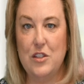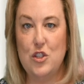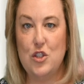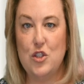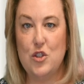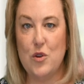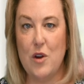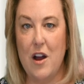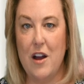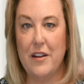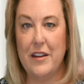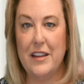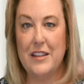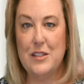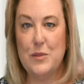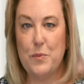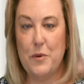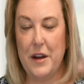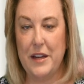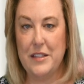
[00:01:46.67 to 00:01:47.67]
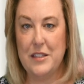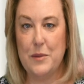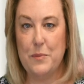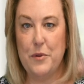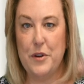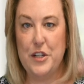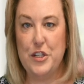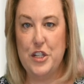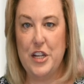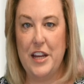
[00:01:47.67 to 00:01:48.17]
strongest price
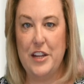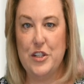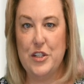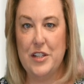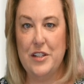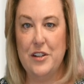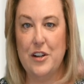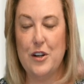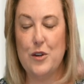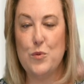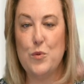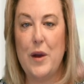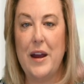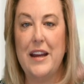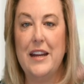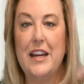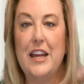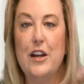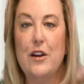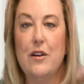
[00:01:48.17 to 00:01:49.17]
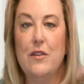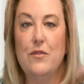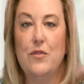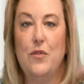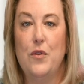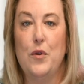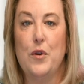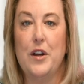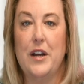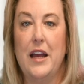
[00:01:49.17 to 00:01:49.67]
appreciation are right here in
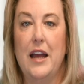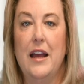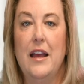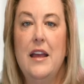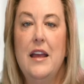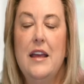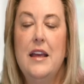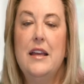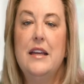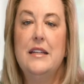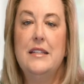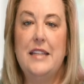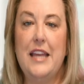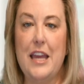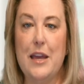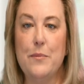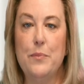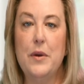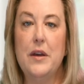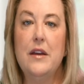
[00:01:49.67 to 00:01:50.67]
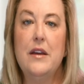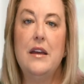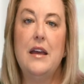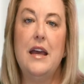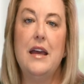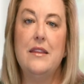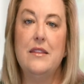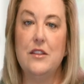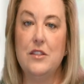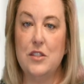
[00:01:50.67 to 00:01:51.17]
Florida. Tampa
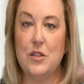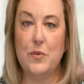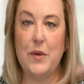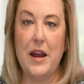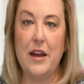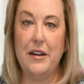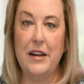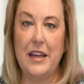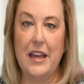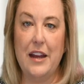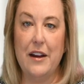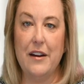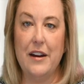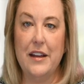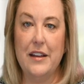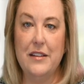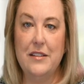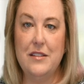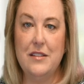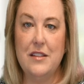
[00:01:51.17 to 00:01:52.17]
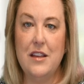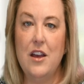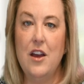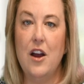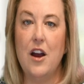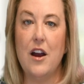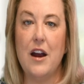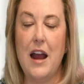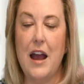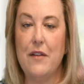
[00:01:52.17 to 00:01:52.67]
and the surrounding areas
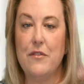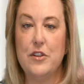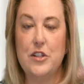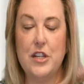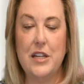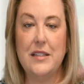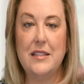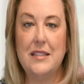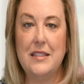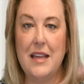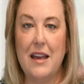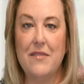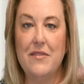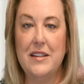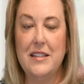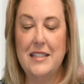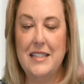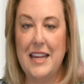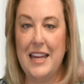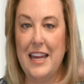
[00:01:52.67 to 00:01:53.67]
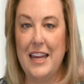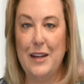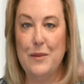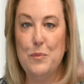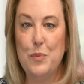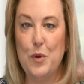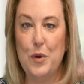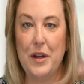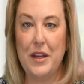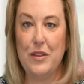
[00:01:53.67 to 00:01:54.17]
are averaging
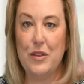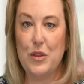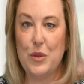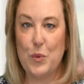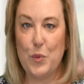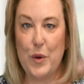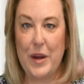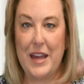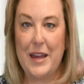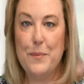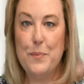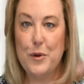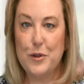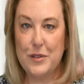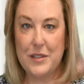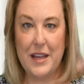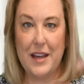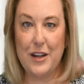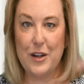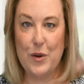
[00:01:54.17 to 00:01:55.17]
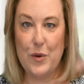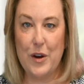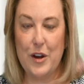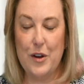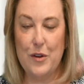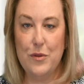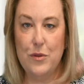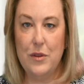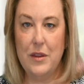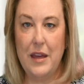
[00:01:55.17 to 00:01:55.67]
17.3%
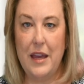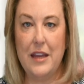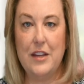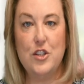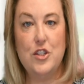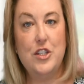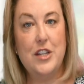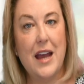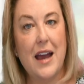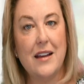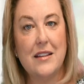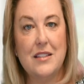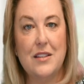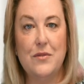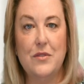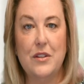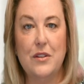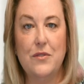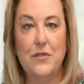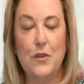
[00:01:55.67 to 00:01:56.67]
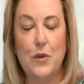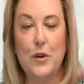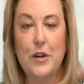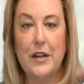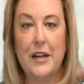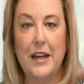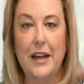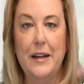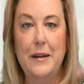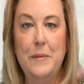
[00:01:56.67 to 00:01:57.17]
growth, and Jacksonville,
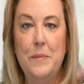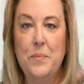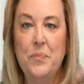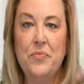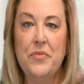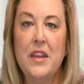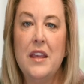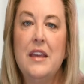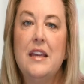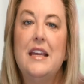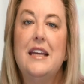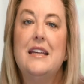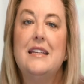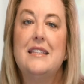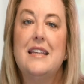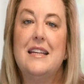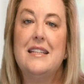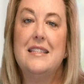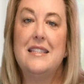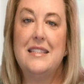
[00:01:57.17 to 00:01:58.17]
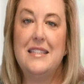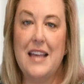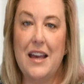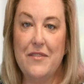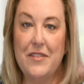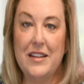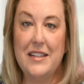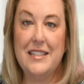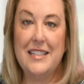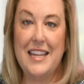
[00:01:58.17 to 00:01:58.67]
Florida is at
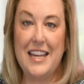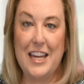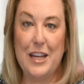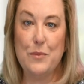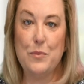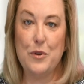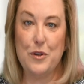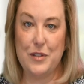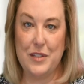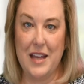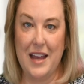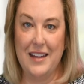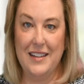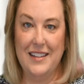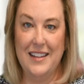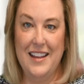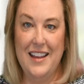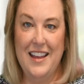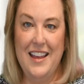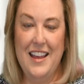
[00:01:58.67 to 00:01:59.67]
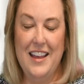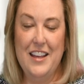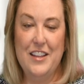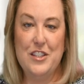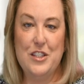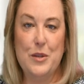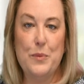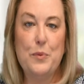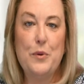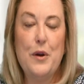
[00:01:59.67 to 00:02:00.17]
17%.
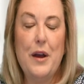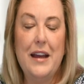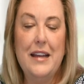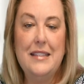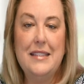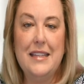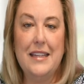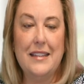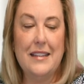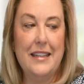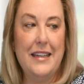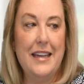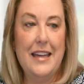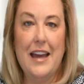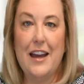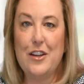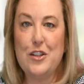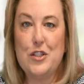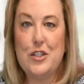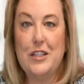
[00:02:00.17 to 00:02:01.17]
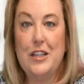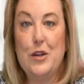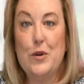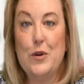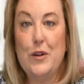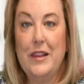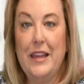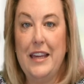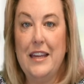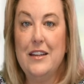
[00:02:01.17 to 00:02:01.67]
Surprisingly, actually,
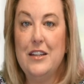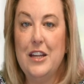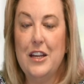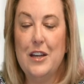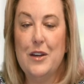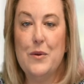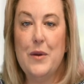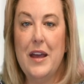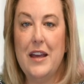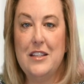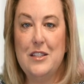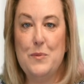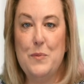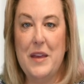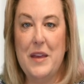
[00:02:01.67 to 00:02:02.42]
Orlando has